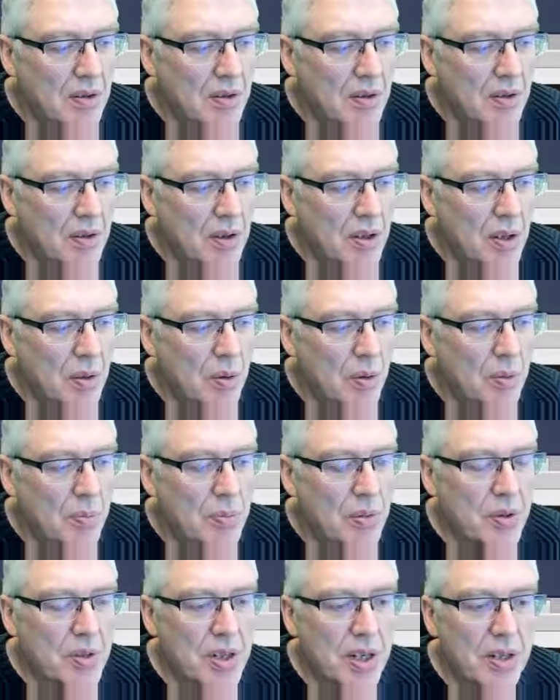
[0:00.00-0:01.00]
no-hop
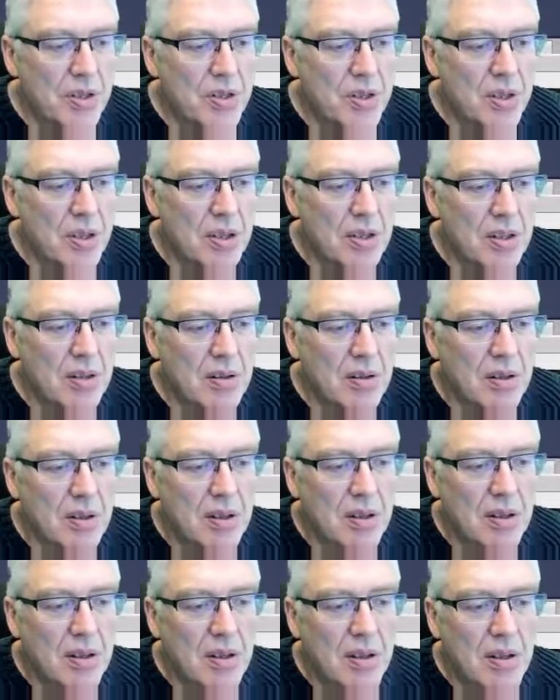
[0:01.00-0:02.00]
protection,
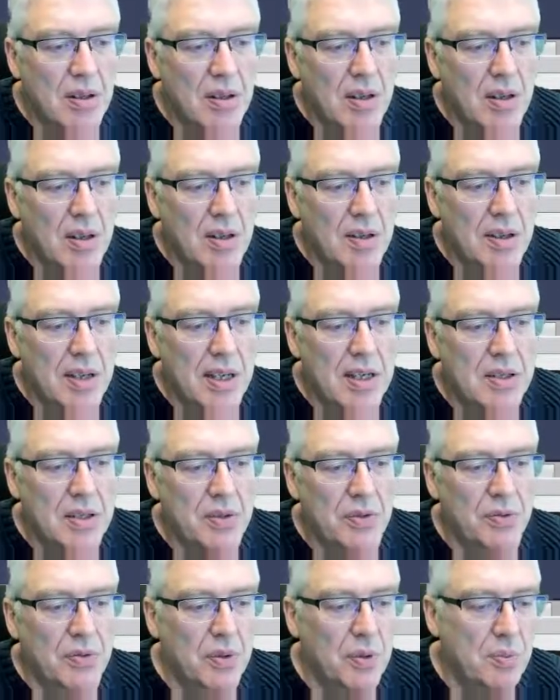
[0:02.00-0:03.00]
ask
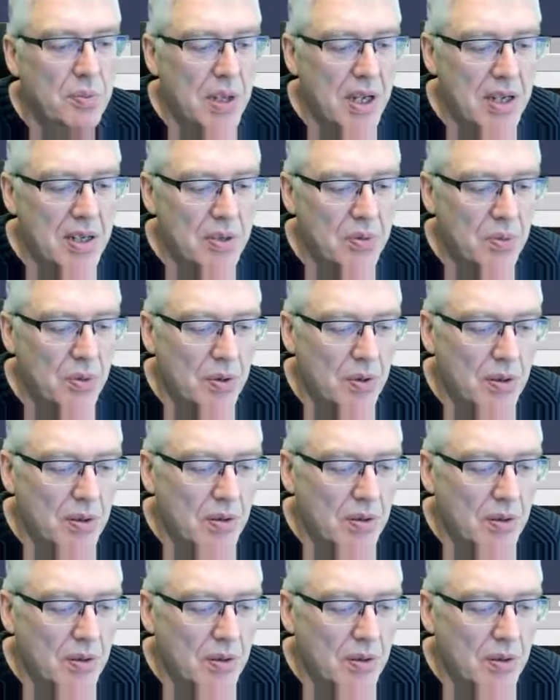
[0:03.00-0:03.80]
for password,